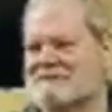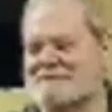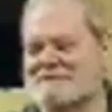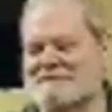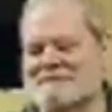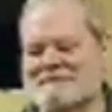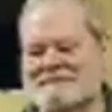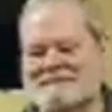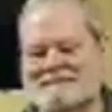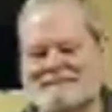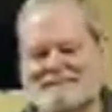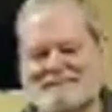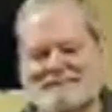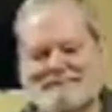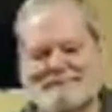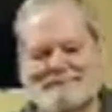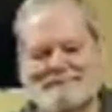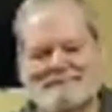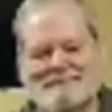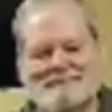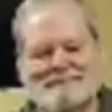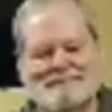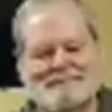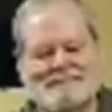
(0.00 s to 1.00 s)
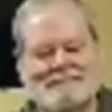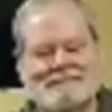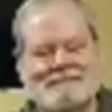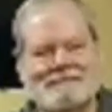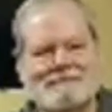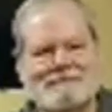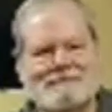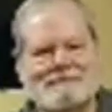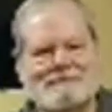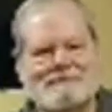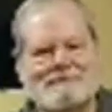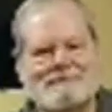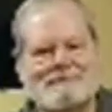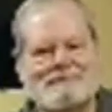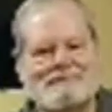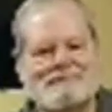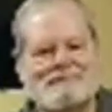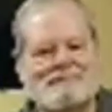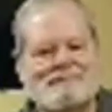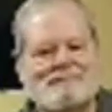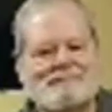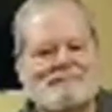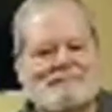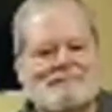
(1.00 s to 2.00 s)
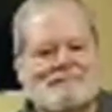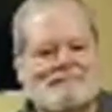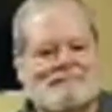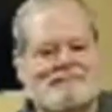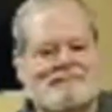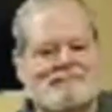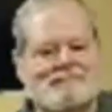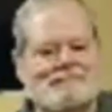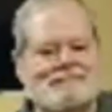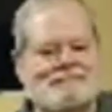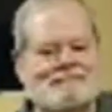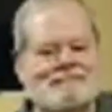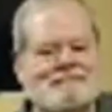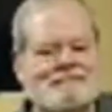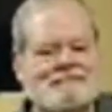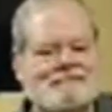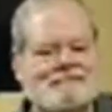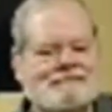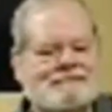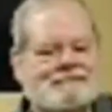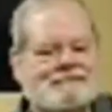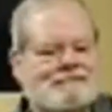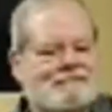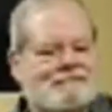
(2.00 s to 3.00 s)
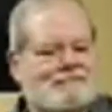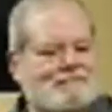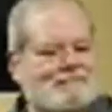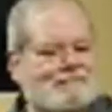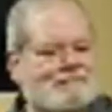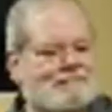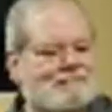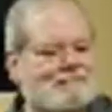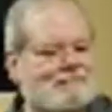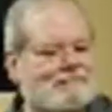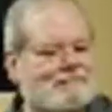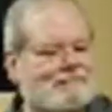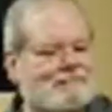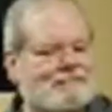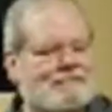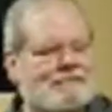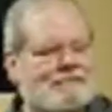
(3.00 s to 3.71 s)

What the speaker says: Nothing is said.